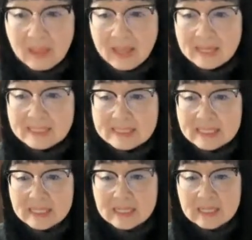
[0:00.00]

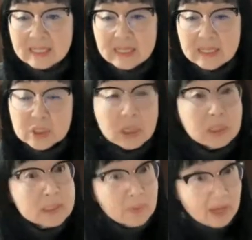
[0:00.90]
And she
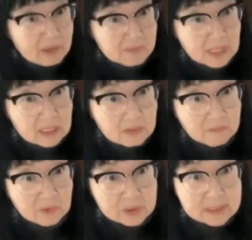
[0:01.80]
also advocated
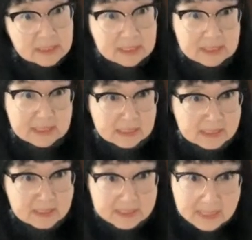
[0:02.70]
for and
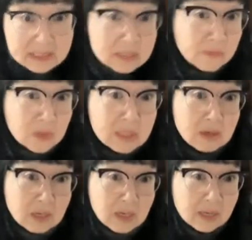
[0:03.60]
successfully
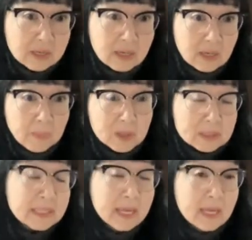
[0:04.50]
got
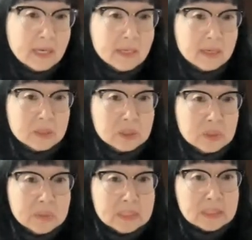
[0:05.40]
Parks Canada
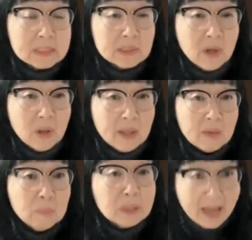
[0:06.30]
to install a
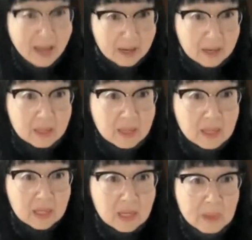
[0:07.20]
plaque
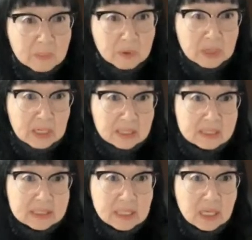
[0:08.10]
commemorating the
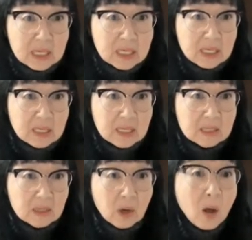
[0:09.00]
Asahi
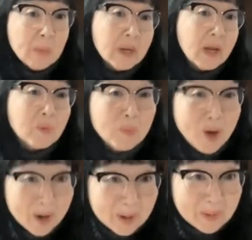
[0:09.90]
in Oppenheimer
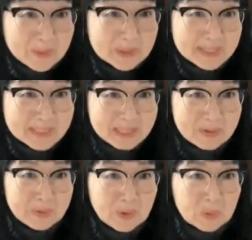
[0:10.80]
Park, which is
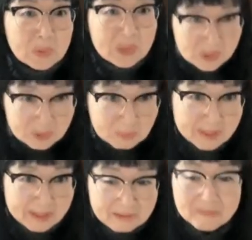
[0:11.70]
their original
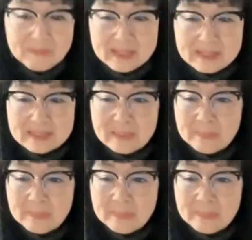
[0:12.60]
playing field.